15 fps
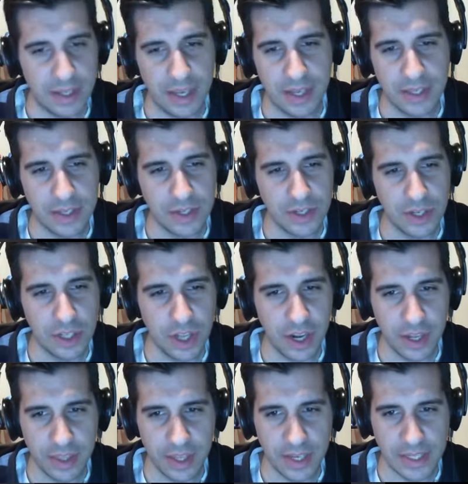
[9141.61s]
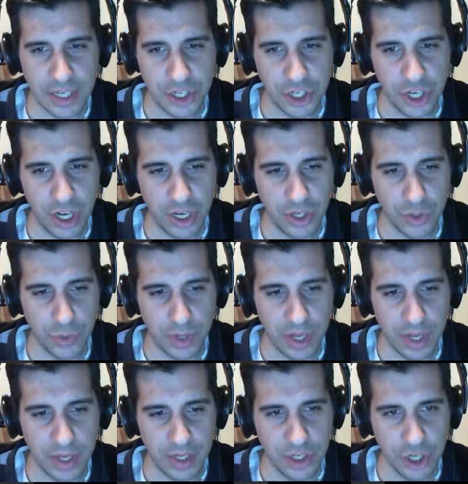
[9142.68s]
yes, there's a lot of things that change when
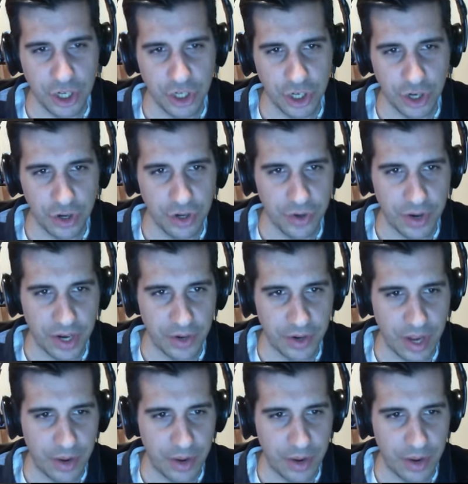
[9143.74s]
I change the current directory.